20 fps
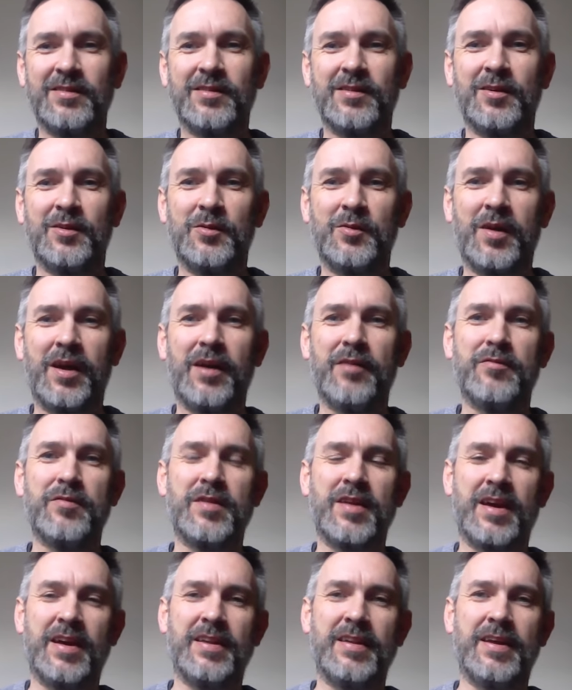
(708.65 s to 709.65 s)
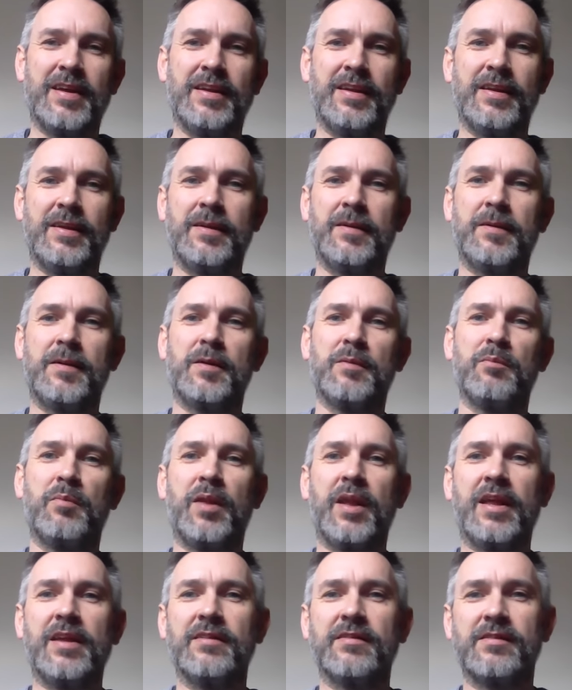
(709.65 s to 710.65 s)
So I haven't had any
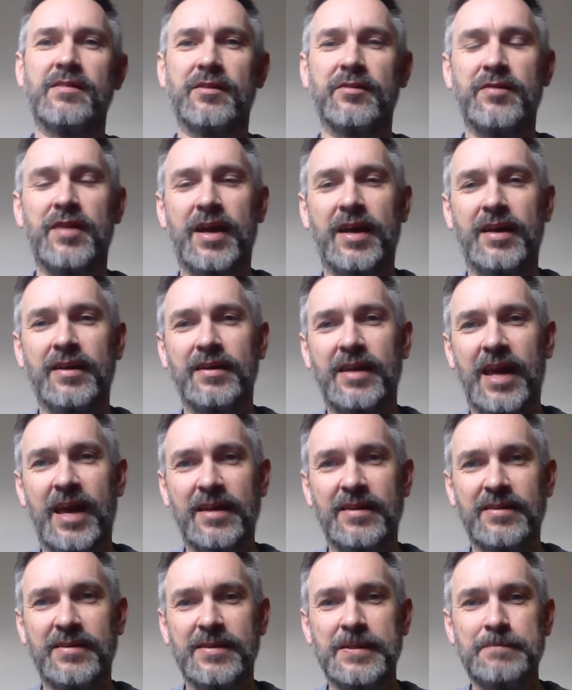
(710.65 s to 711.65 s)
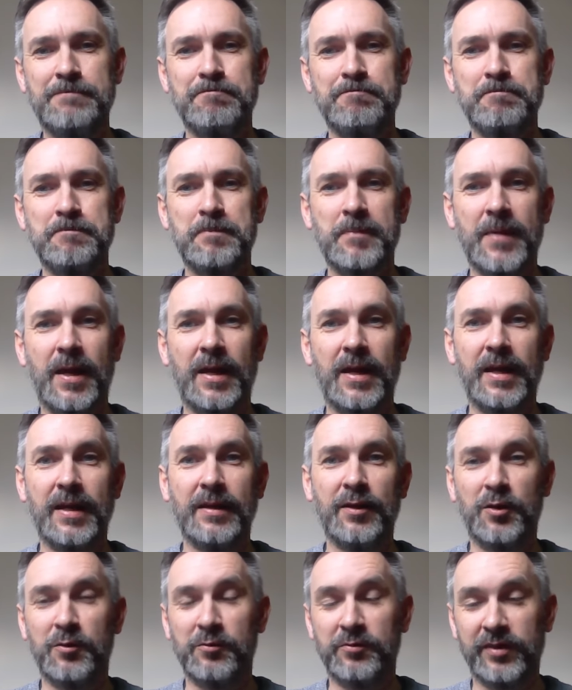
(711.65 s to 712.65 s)
complaints of that yet,
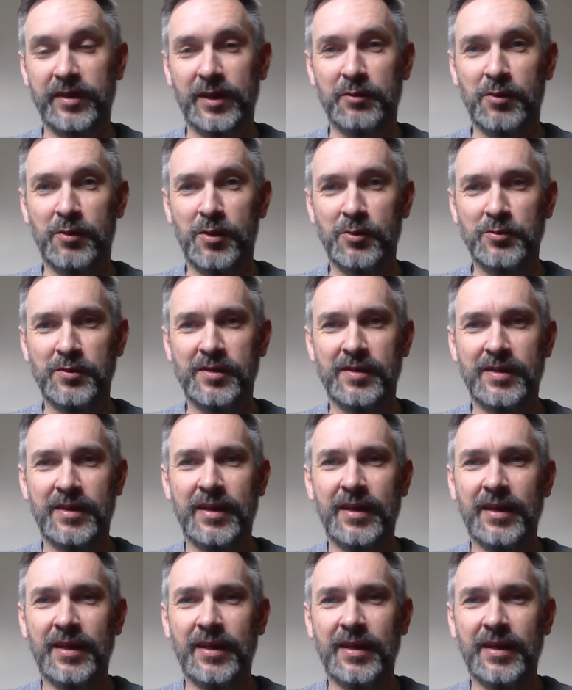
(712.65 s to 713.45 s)
and hopefully I won't.